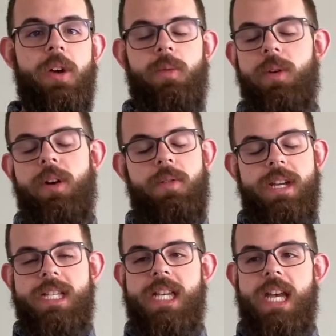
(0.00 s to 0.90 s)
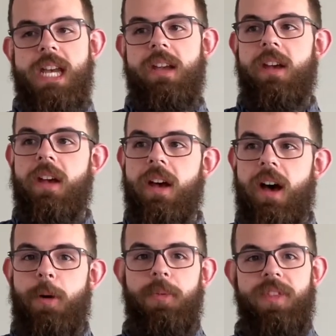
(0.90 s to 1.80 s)
would always say,
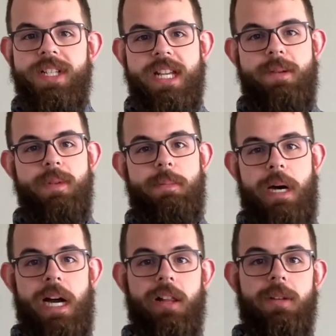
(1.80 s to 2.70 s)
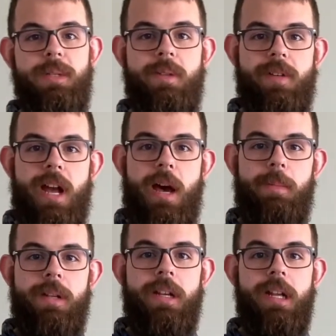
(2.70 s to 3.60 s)
if the zombie apocalypse ever
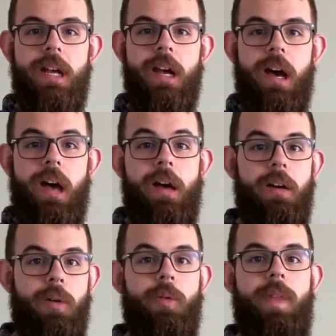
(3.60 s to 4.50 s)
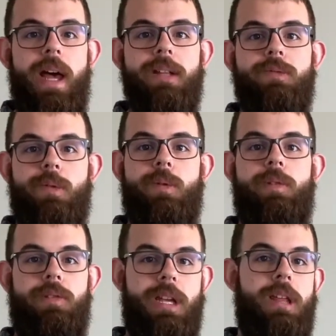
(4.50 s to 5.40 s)
happened, that's where we
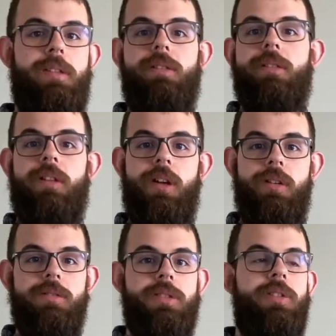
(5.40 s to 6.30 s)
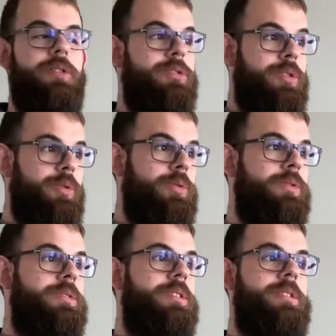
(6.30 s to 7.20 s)
would be. There's clothes, there's
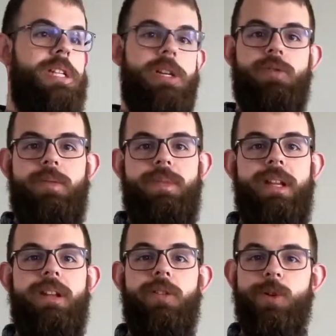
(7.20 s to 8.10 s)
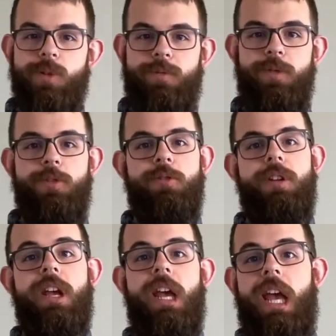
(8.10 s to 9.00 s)
tools, there's equipment, there's
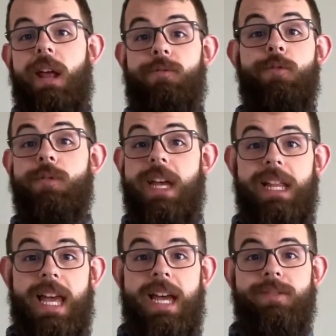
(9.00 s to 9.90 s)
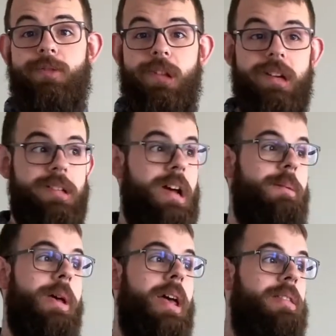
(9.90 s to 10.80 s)
food, and food that lasts for a long
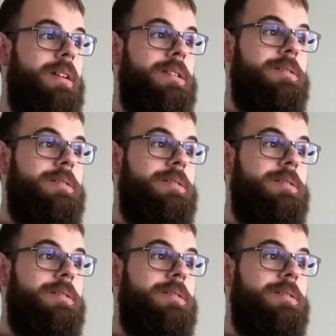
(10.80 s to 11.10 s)
time. There's